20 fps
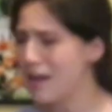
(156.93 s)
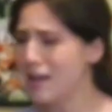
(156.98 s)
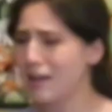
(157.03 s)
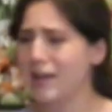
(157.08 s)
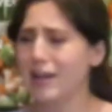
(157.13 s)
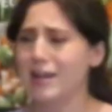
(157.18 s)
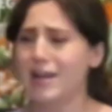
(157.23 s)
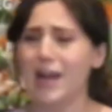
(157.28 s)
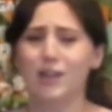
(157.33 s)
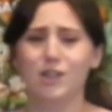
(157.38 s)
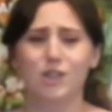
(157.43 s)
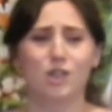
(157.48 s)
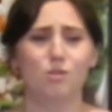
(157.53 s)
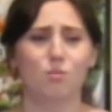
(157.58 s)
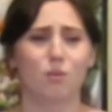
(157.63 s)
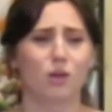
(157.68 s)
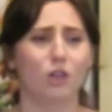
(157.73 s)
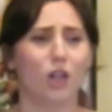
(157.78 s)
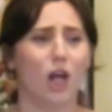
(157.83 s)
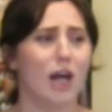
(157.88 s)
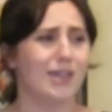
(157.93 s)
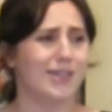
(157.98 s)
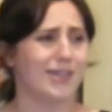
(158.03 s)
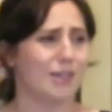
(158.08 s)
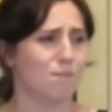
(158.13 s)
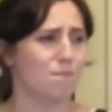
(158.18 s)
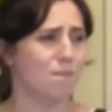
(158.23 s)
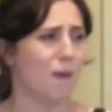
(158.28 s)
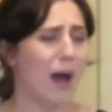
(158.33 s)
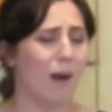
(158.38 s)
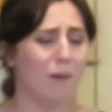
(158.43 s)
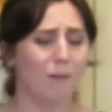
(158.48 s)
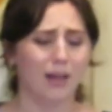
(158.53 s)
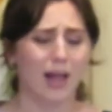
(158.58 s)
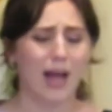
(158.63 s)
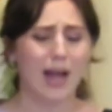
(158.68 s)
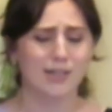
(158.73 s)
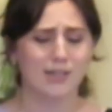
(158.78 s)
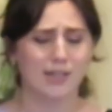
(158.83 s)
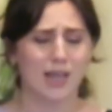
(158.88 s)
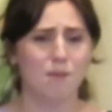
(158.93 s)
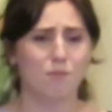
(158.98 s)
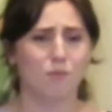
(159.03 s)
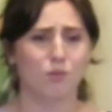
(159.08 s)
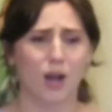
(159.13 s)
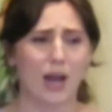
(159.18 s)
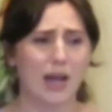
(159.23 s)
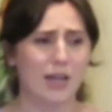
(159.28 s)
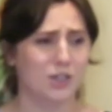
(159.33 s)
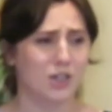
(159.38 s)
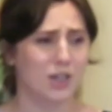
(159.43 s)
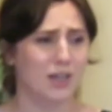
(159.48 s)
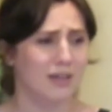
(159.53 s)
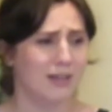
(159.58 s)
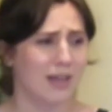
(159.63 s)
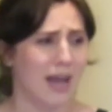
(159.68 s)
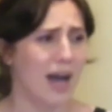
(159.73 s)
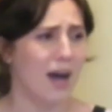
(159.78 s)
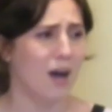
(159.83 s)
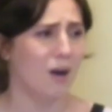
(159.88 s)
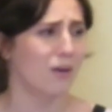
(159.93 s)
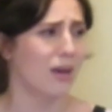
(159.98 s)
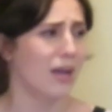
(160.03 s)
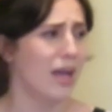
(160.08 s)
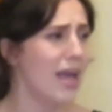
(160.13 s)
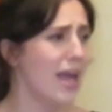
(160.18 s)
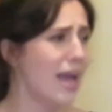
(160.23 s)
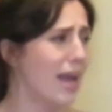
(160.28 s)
Connections were lost as power lines came crashing down.